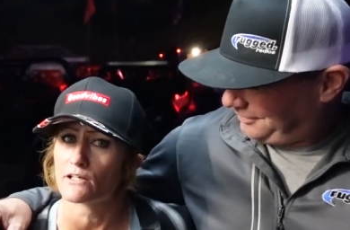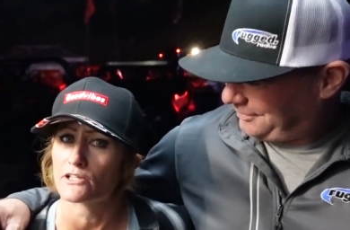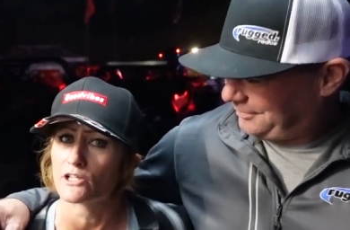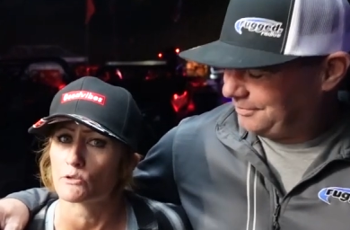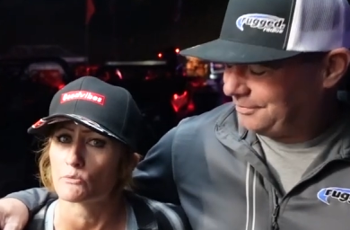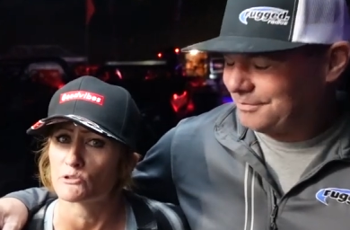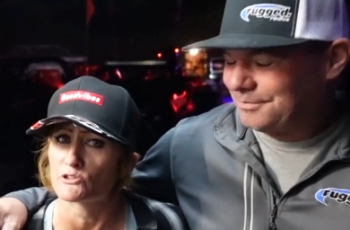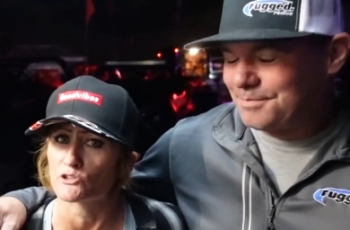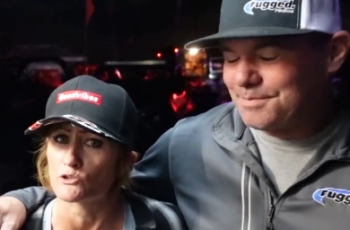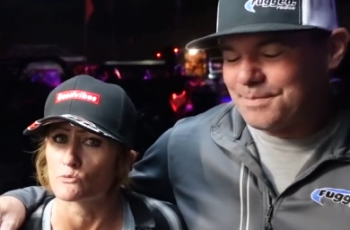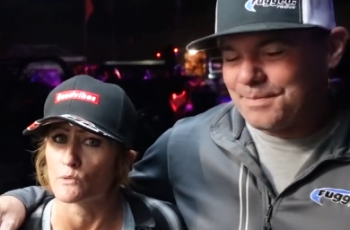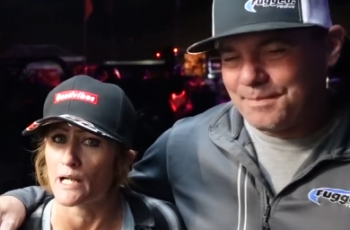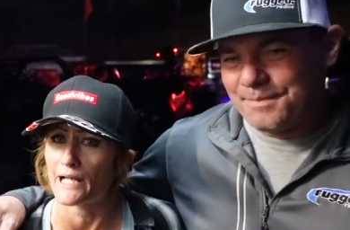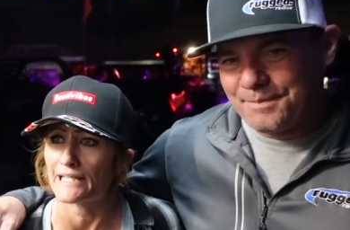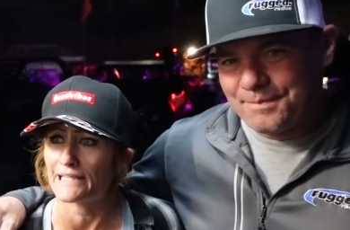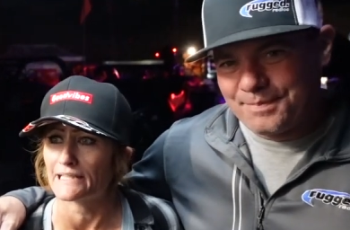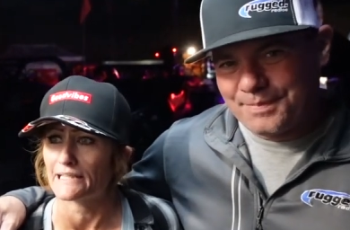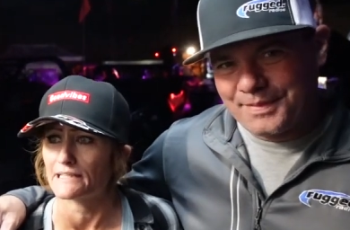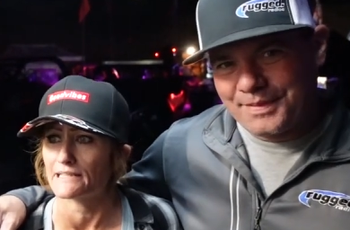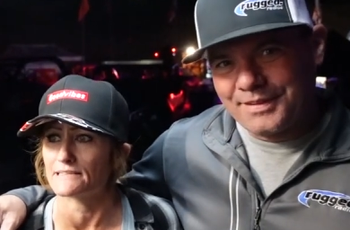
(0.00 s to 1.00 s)
Speaker 1: out here when you're
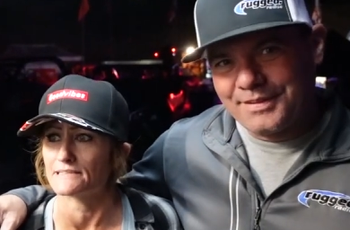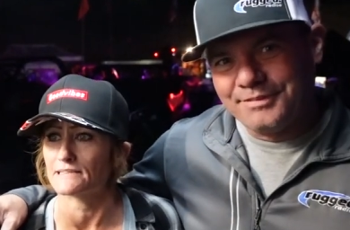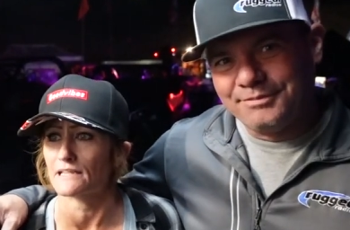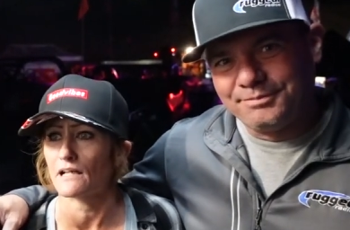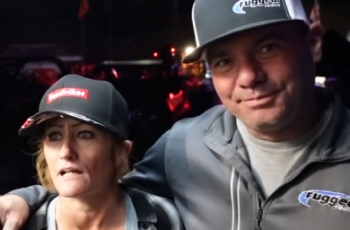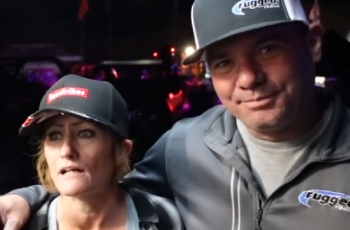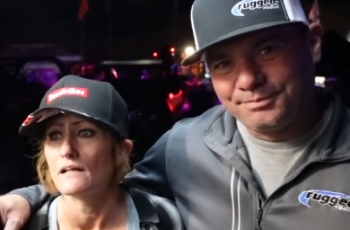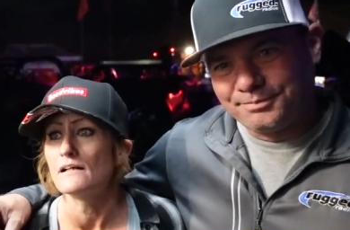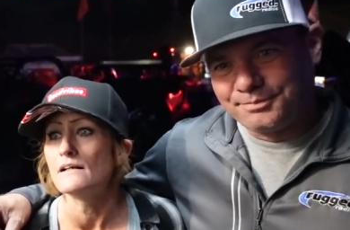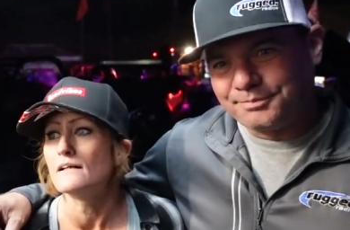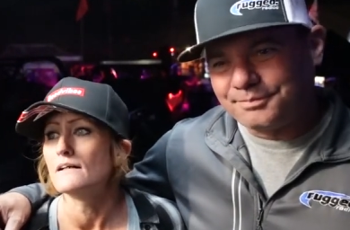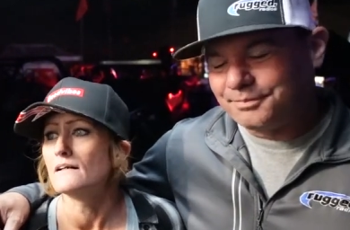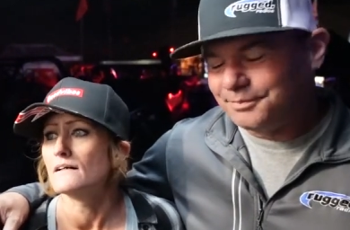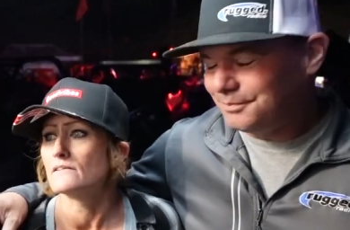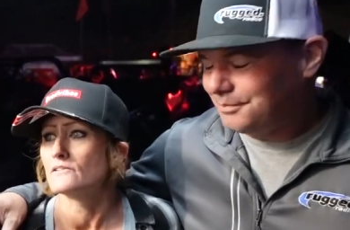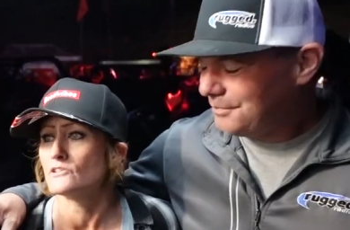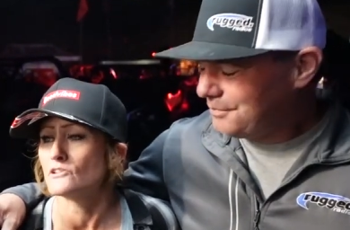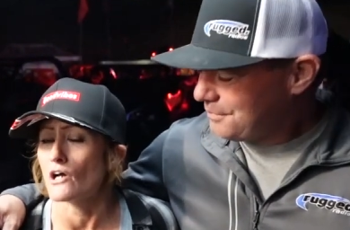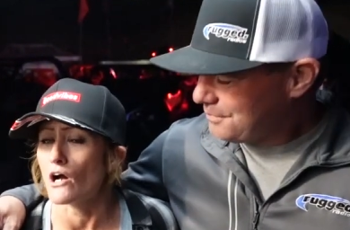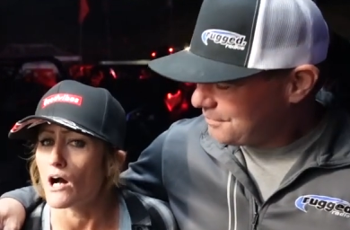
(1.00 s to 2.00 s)
riding is
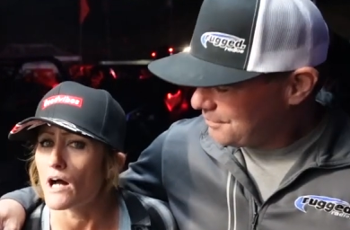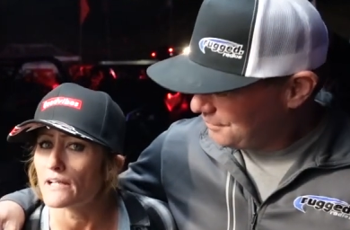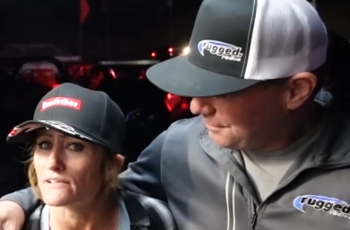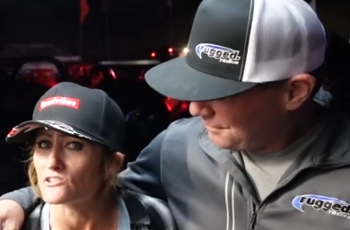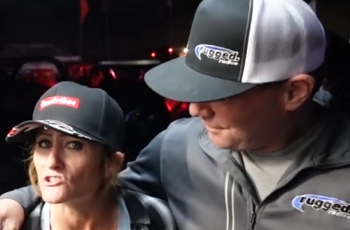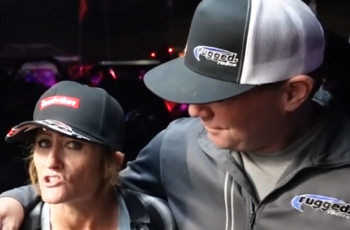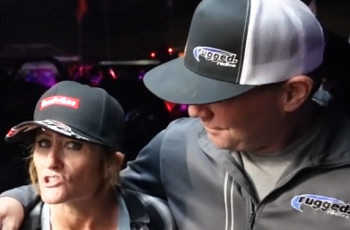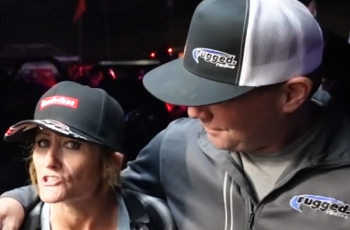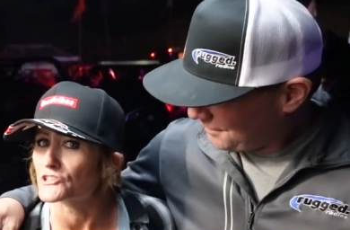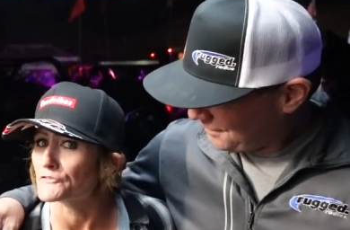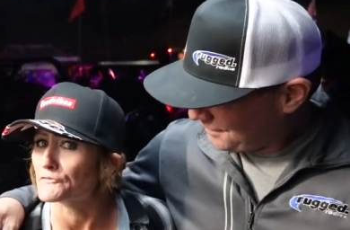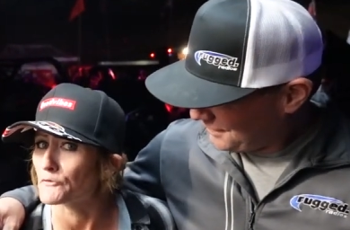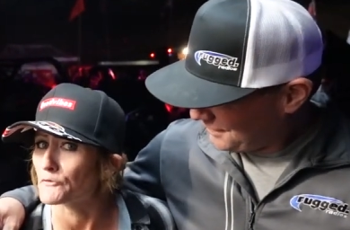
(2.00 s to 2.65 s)
not just